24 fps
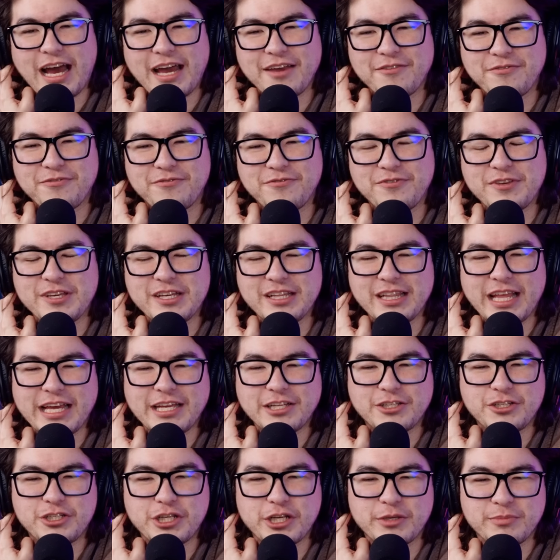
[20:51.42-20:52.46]
I feel
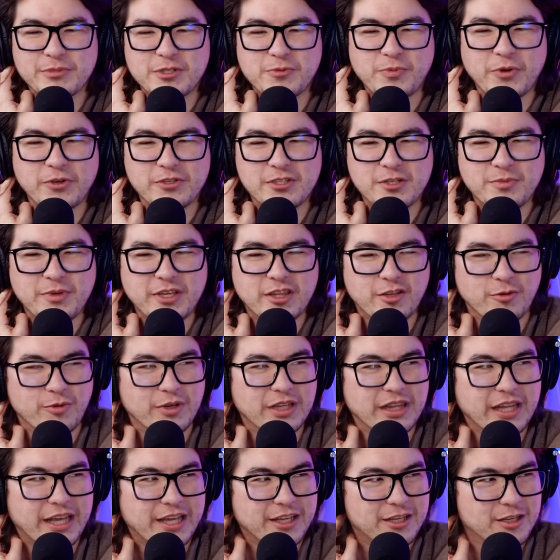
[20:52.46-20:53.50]
like Jim's supposed to be the
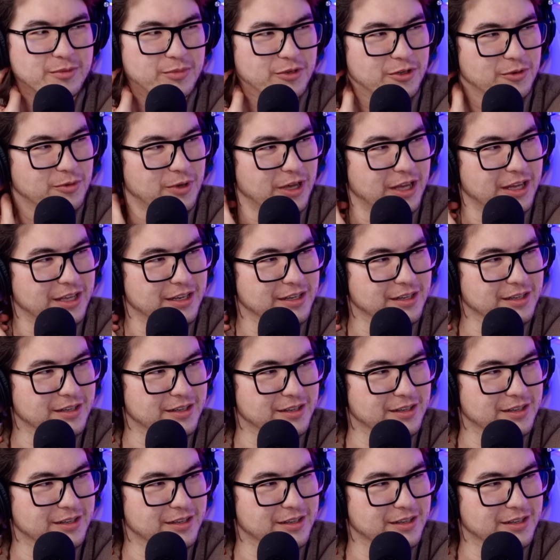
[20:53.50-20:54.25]
relatable one.